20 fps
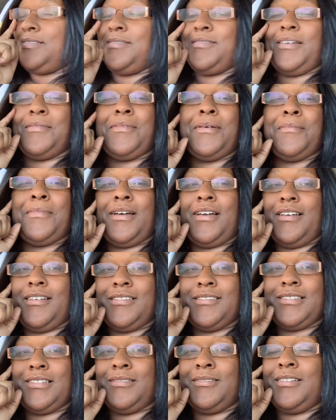My
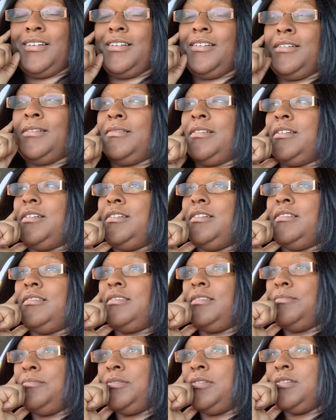mind's so gone right now.
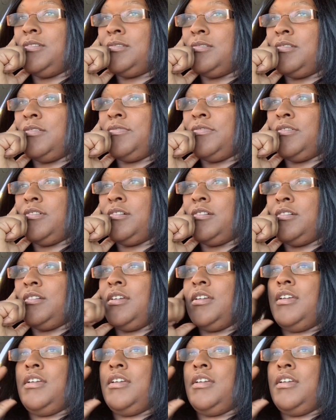Them pills were for